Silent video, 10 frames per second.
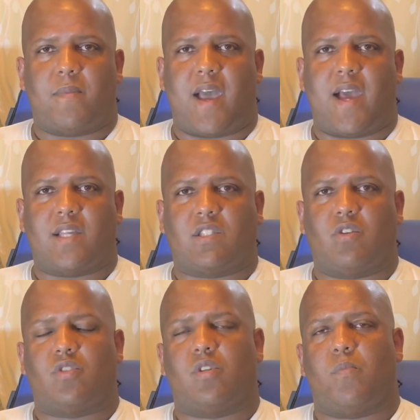the ads and
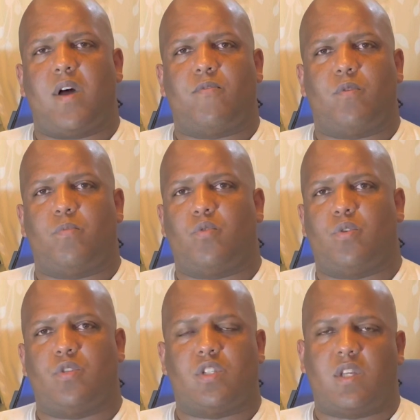you're still profitable,
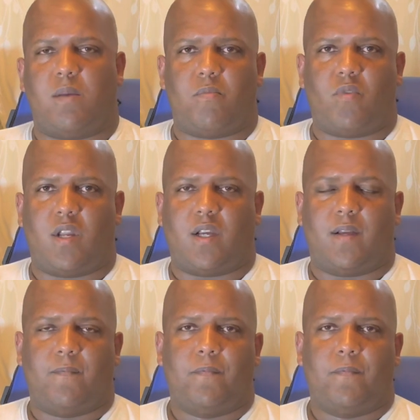you just keep them running.